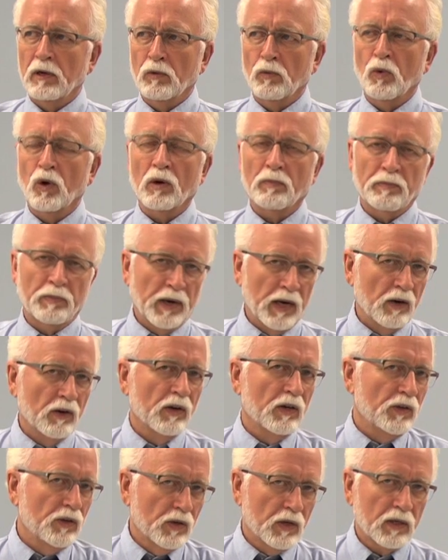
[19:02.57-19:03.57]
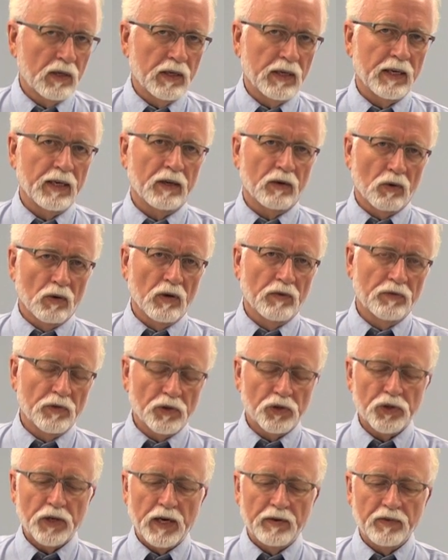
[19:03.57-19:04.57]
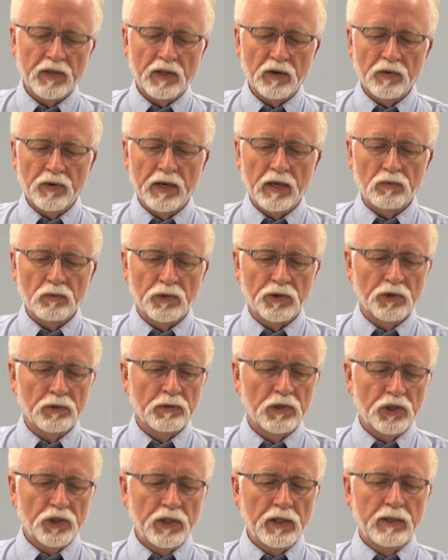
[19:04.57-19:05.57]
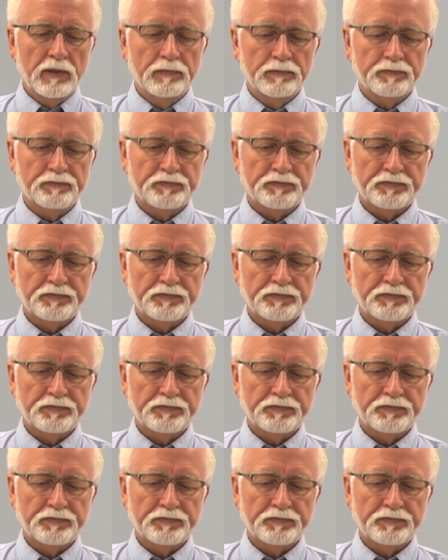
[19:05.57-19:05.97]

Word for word: it'll work better in your clinic or if you're traveling around with your machine.